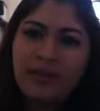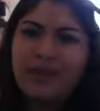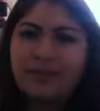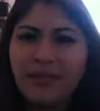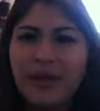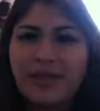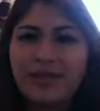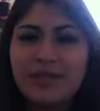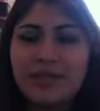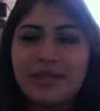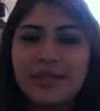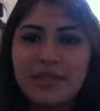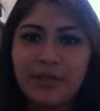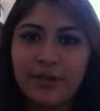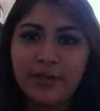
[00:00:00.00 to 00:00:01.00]
five
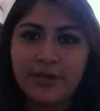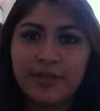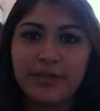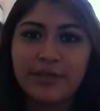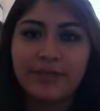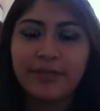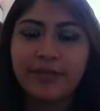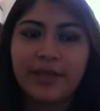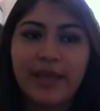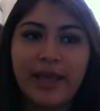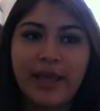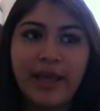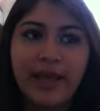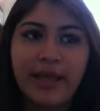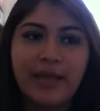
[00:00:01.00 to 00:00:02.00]
six years
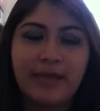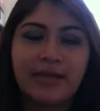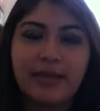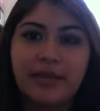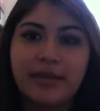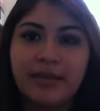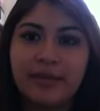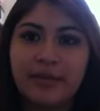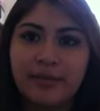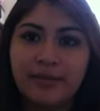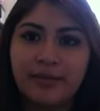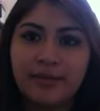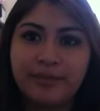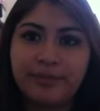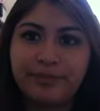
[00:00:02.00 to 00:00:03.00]
and
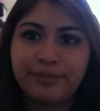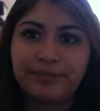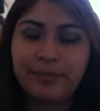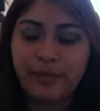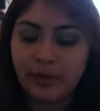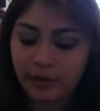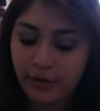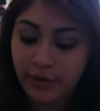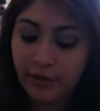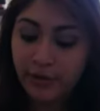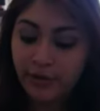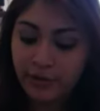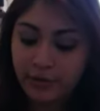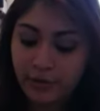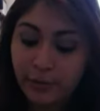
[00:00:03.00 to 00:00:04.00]
um,
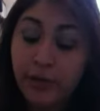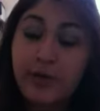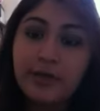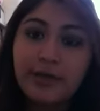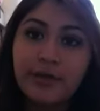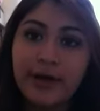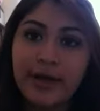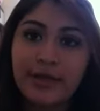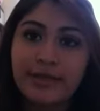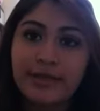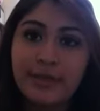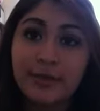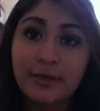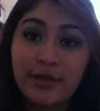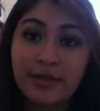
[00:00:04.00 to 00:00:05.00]
there what psoriasis
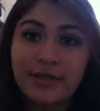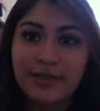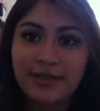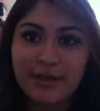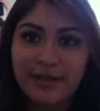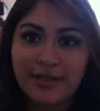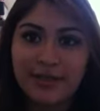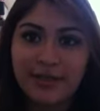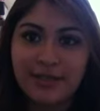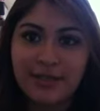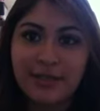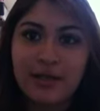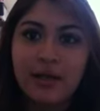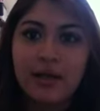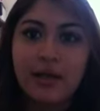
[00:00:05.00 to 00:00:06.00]
what is psoriasis
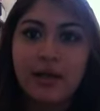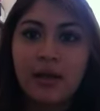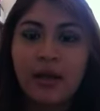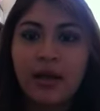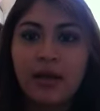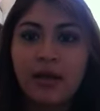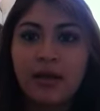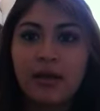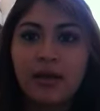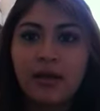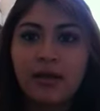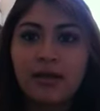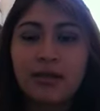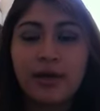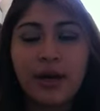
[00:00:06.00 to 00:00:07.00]

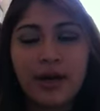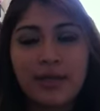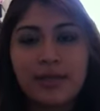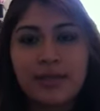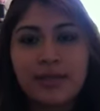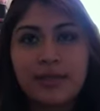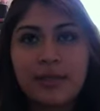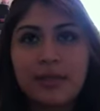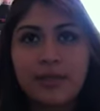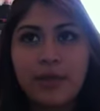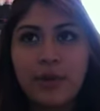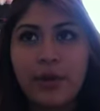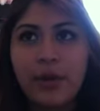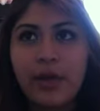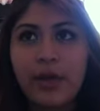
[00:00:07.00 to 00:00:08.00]
uh, psoriasis is
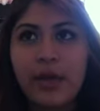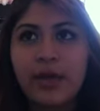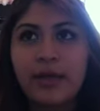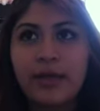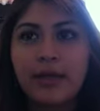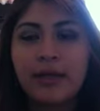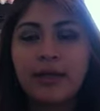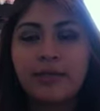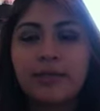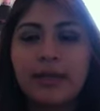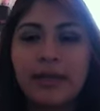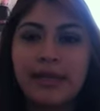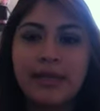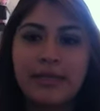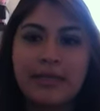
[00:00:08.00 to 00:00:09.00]
when you get um,
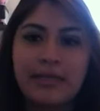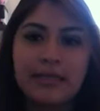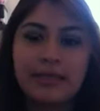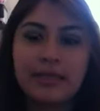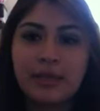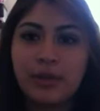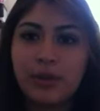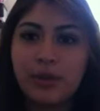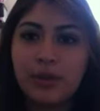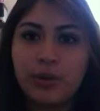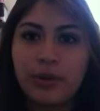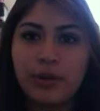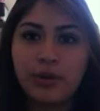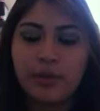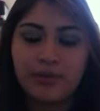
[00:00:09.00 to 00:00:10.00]
like these
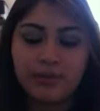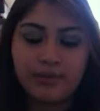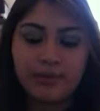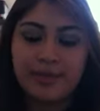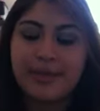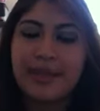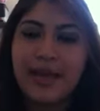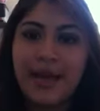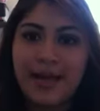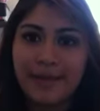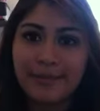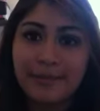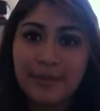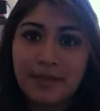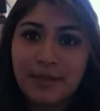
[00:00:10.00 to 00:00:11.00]
little um,
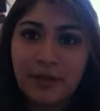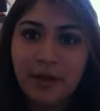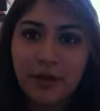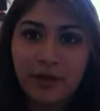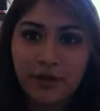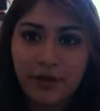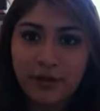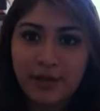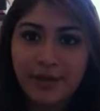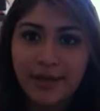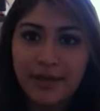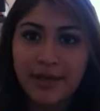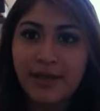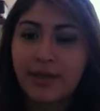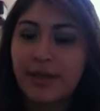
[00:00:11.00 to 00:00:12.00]
scabs on your
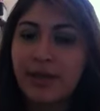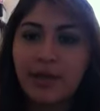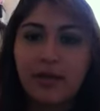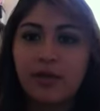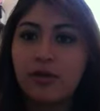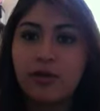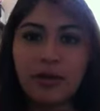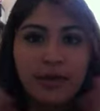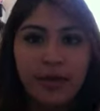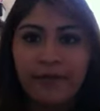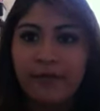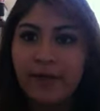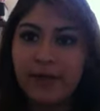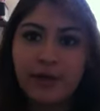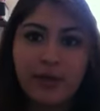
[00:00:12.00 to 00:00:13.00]
skin you can
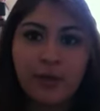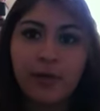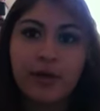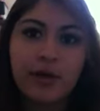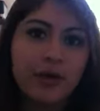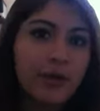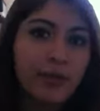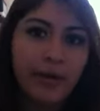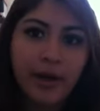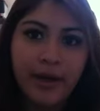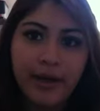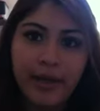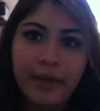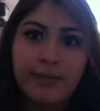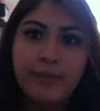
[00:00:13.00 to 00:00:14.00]
have it anywhere in your
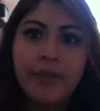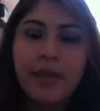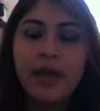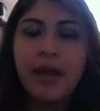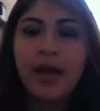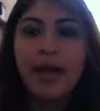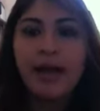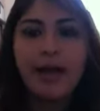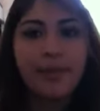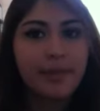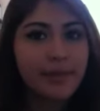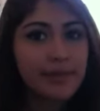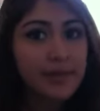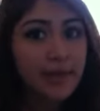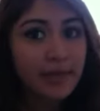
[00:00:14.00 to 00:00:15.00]
body I
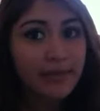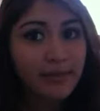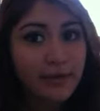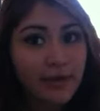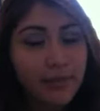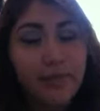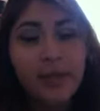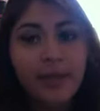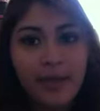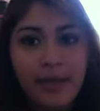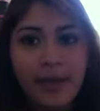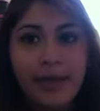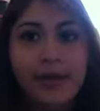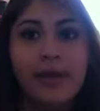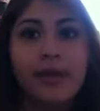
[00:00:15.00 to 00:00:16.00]
happen to have it on my head